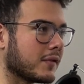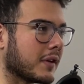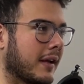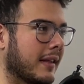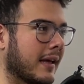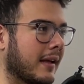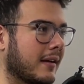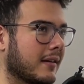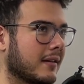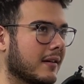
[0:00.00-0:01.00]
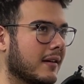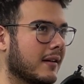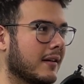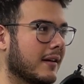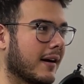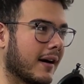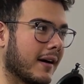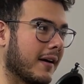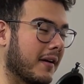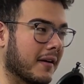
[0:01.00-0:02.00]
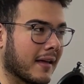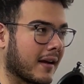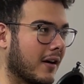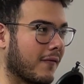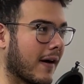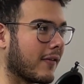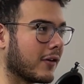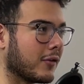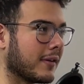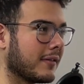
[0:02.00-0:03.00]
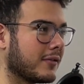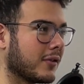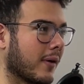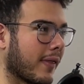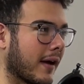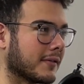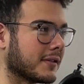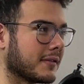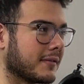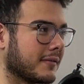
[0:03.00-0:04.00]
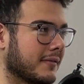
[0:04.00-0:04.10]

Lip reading: to hit like a 500 to 1,000.